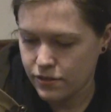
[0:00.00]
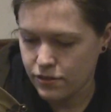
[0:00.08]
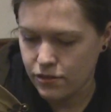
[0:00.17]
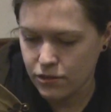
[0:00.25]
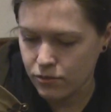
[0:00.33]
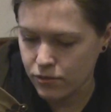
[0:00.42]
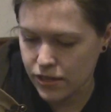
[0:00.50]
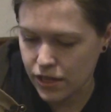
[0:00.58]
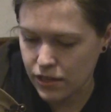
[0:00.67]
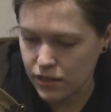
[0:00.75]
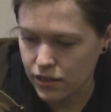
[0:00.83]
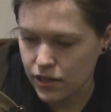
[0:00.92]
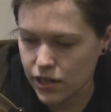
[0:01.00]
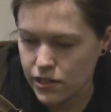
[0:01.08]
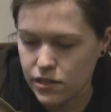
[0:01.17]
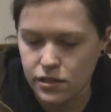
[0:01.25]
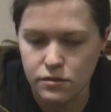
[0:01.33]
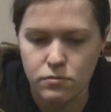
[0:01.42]
You can always get the other collector's
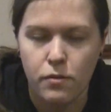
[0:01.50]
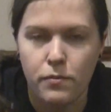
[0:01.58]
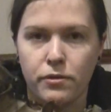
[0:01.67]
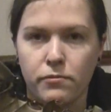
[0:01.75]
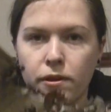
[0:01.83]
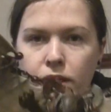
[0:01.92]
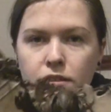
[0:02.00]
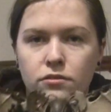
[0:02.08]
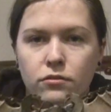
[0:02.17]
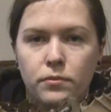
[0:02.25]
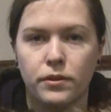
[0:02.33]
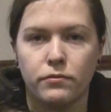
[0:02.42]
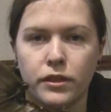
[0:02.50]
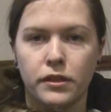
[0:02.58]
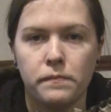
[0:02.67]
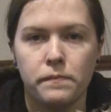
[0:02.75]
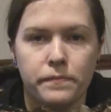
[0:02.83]
edition as well, but you won't get a Songbird figure.